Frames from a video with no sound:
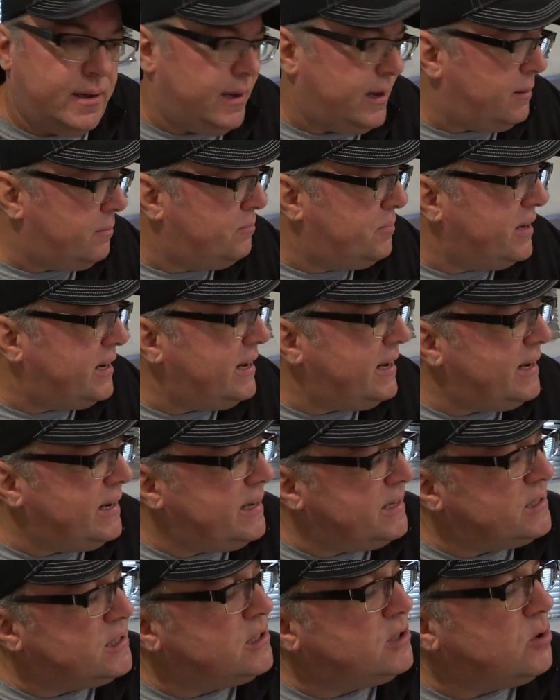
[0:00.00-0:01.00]
But it
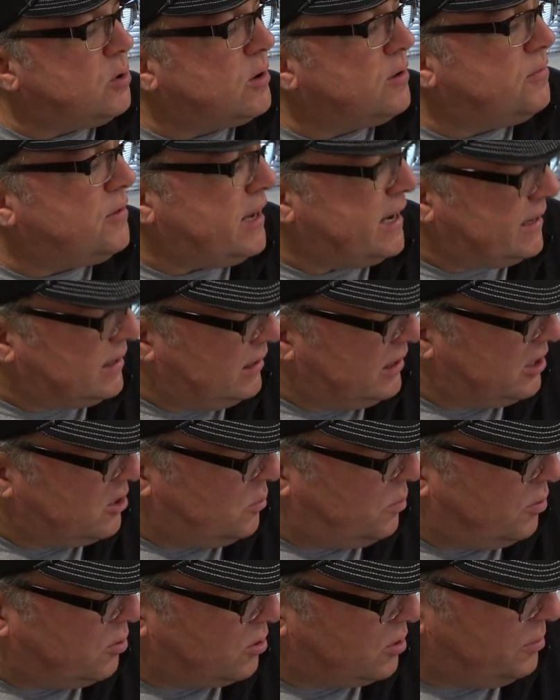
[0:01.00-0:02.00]
is sort of like a little
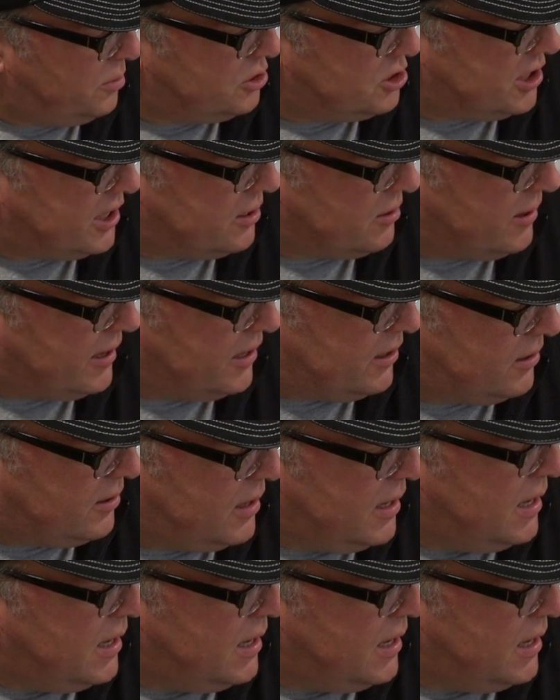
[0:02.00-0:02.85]
portable generator.